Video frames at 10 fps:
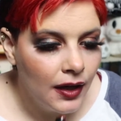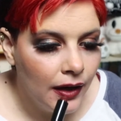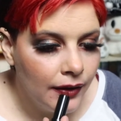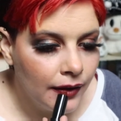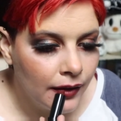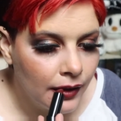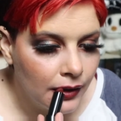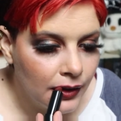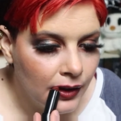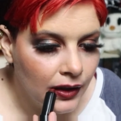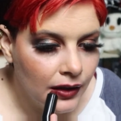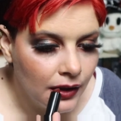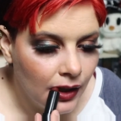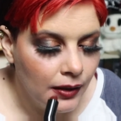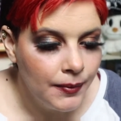I was expecting a
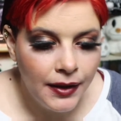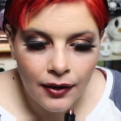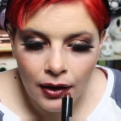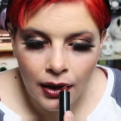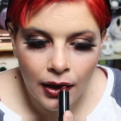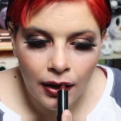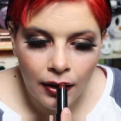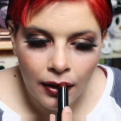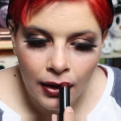little bit darker.